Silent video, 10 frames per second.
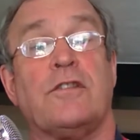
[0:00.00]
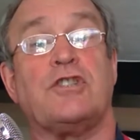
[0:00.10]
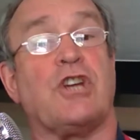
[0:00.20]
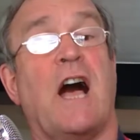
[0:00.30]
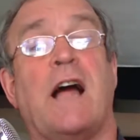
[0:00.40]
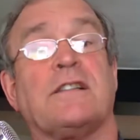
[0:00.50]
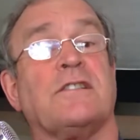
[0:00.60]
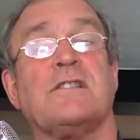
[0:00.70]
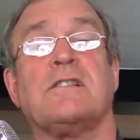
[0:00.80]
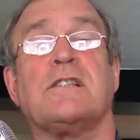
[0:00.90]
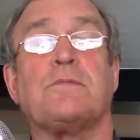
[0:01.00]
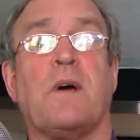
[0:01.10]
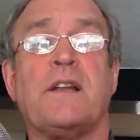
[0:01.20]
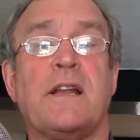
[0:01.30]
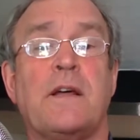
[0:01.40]
The Chartons
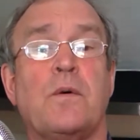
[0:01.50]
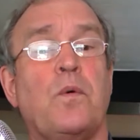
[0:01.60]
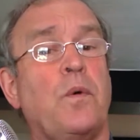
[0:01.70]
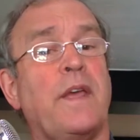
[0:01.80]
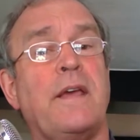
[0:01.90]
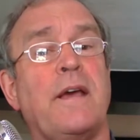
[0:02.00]
would na wee